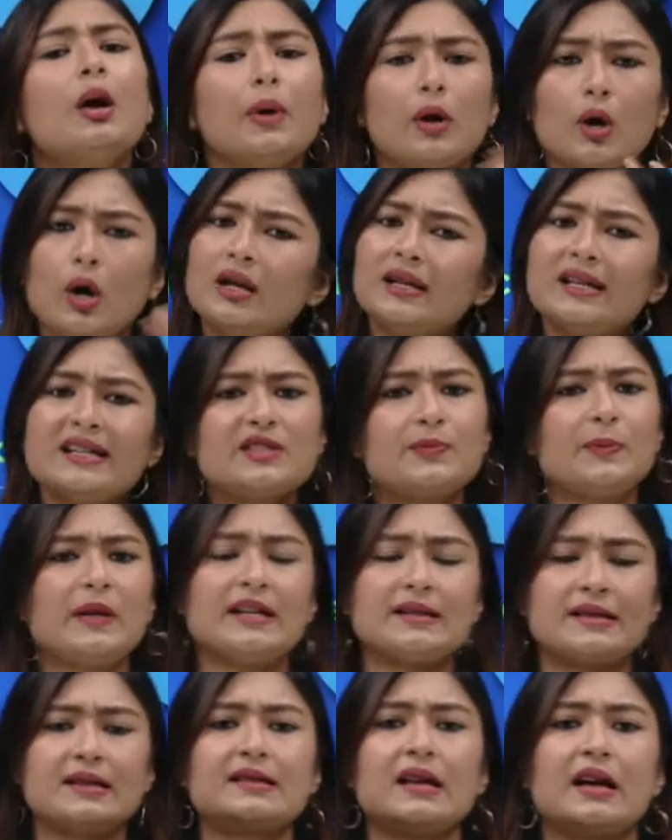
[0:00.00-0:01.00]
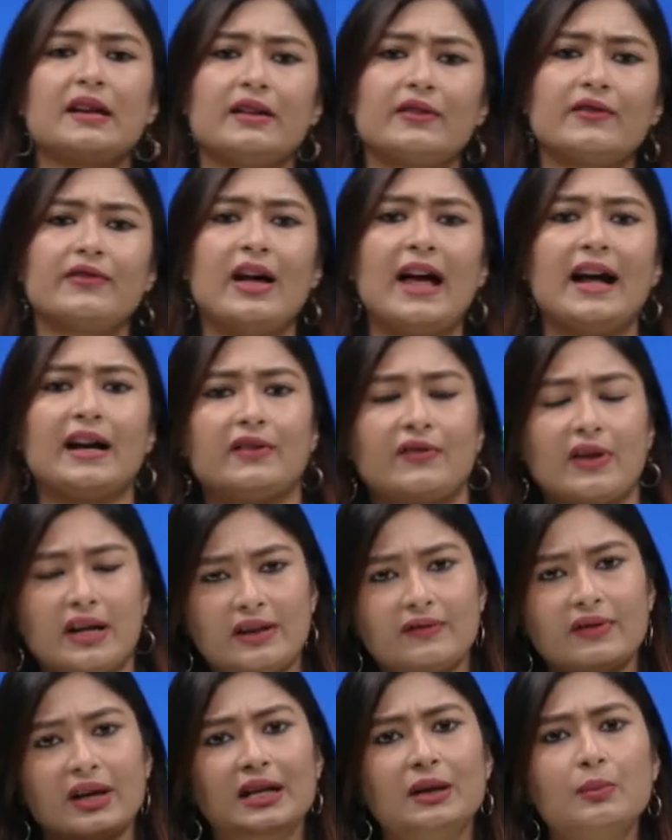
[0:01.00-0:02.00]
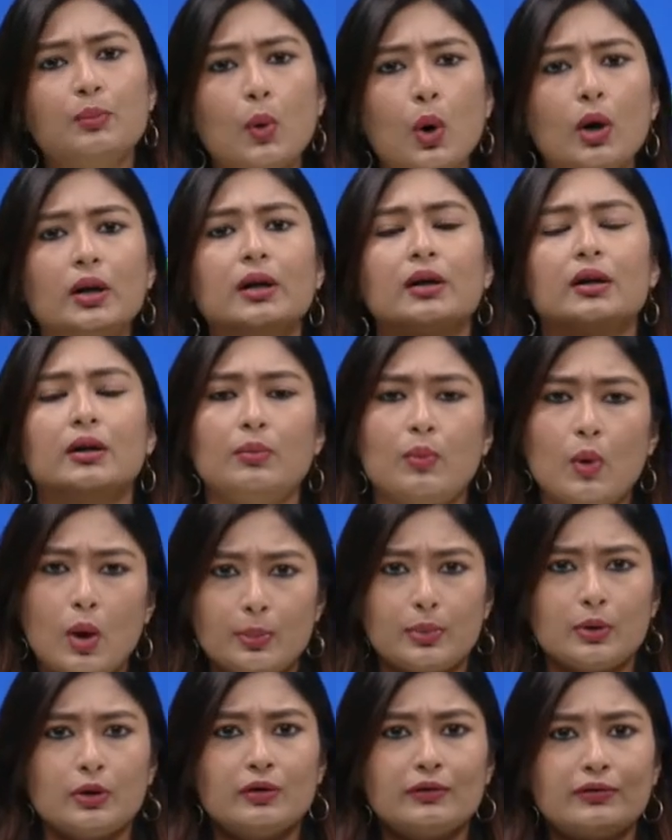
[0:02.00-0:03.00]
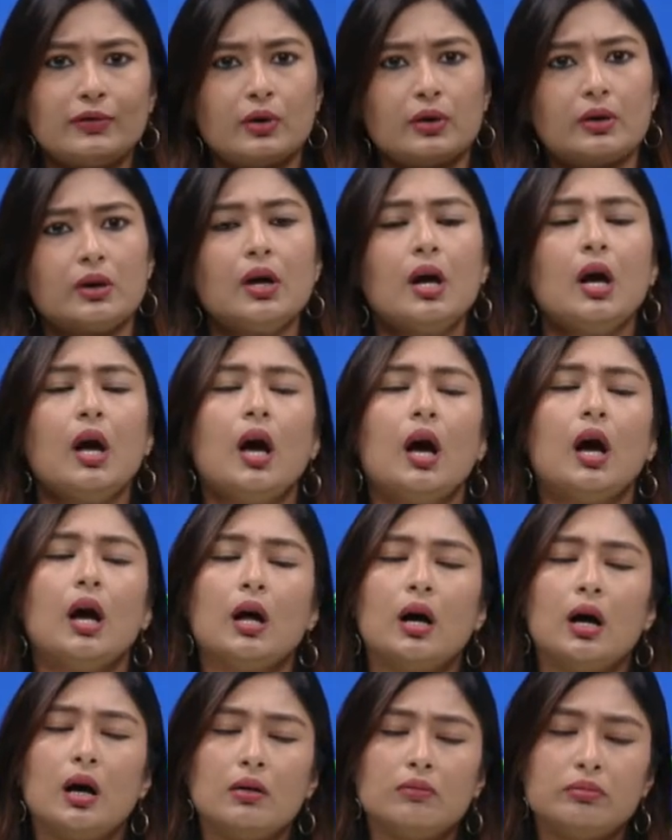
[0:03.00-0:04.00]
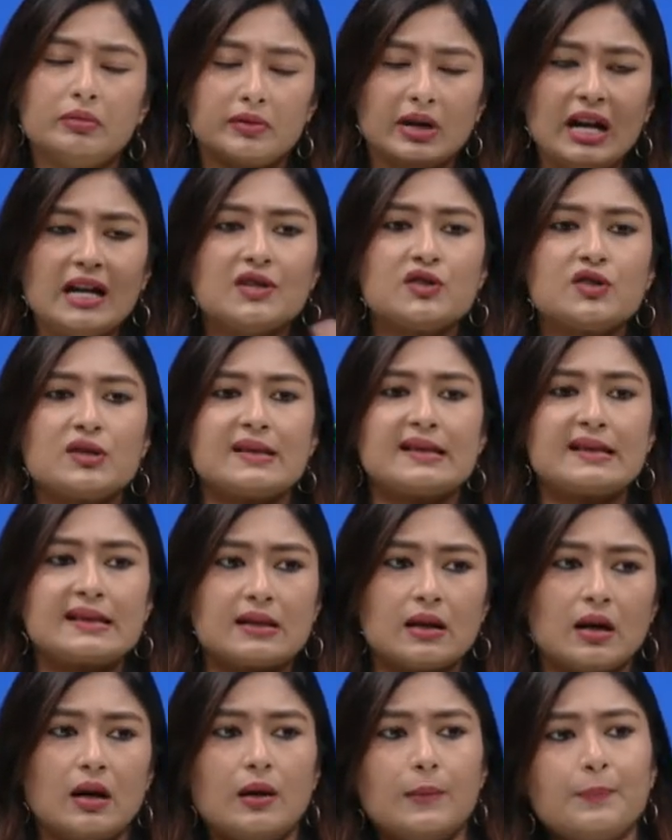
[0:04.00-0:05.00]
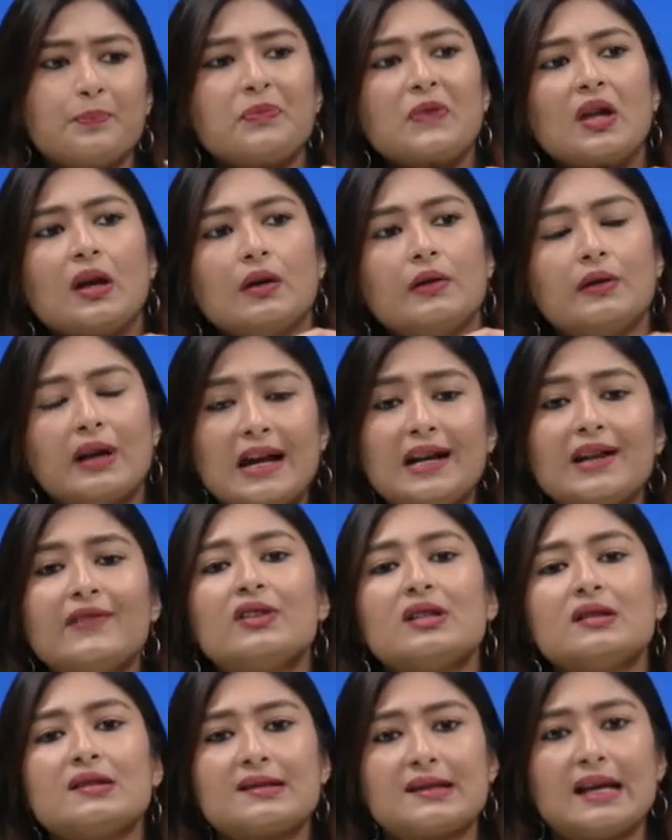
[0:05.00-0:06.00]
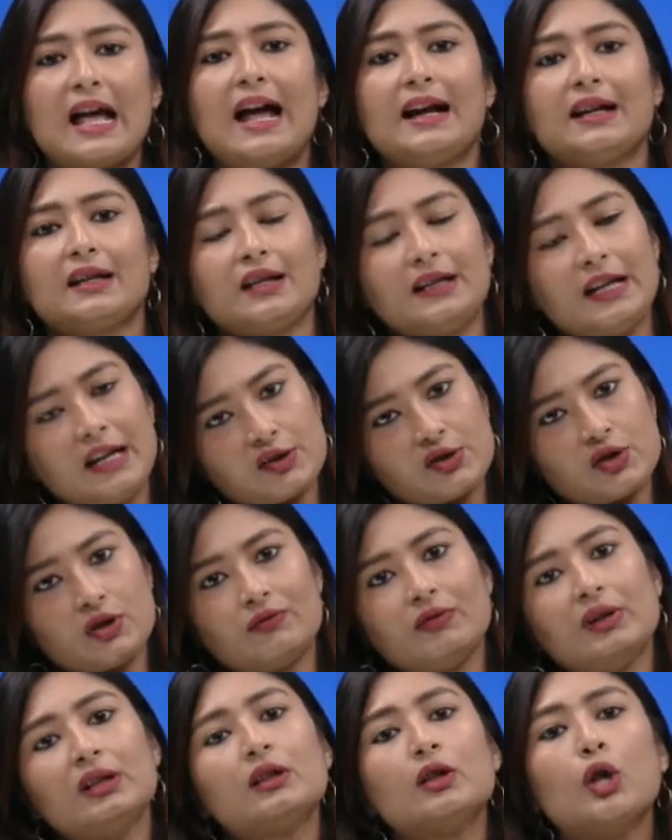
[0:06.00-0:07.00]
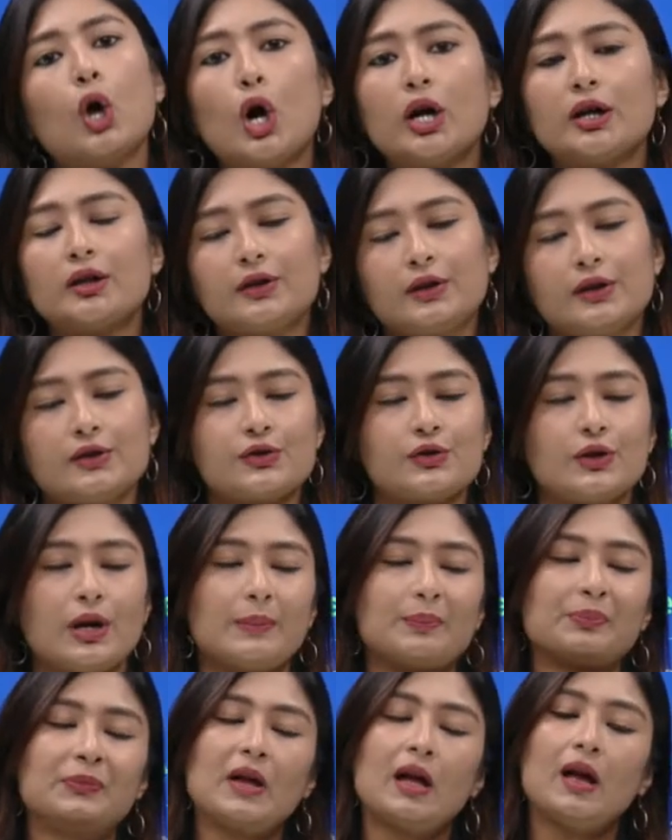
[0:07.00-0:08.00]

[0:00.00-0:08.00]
But all these places are in fact very very important and popular for uh, religious uh, relevance and connection with Lord Krishna.